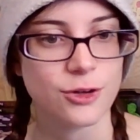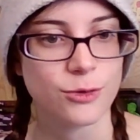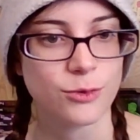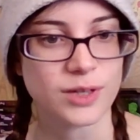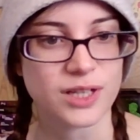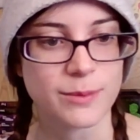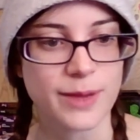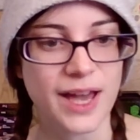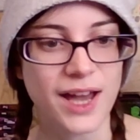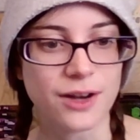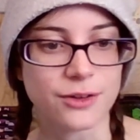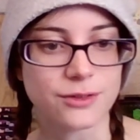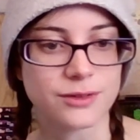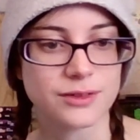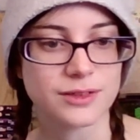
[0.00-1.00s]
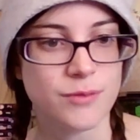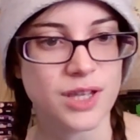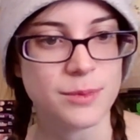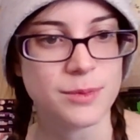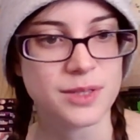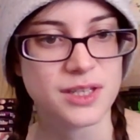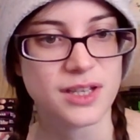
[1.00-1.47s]
What about?
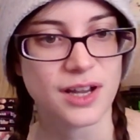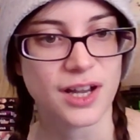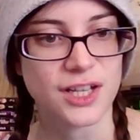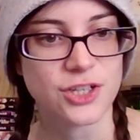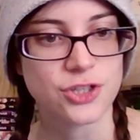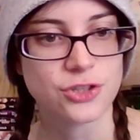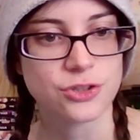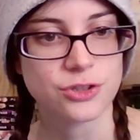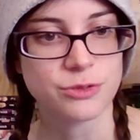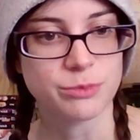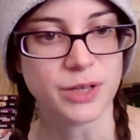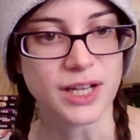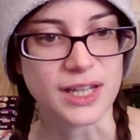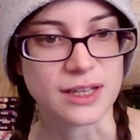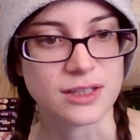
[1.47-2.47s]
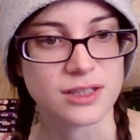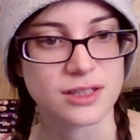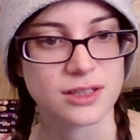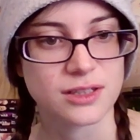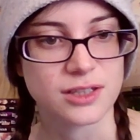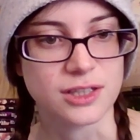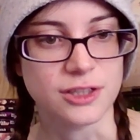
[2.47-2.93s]
Maybe I should bite.
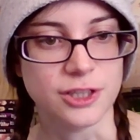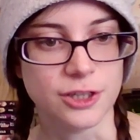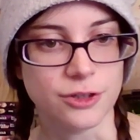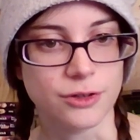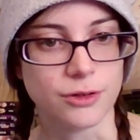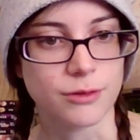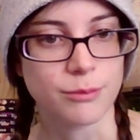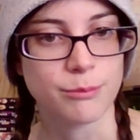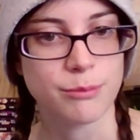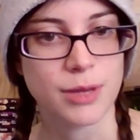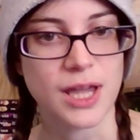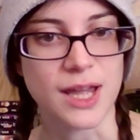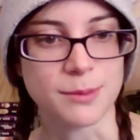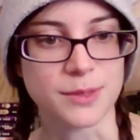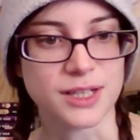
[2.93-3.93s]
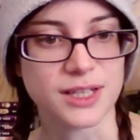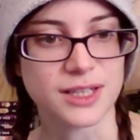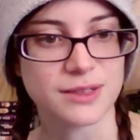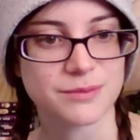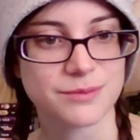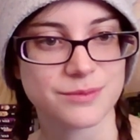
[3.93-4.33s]
You know, Pammy.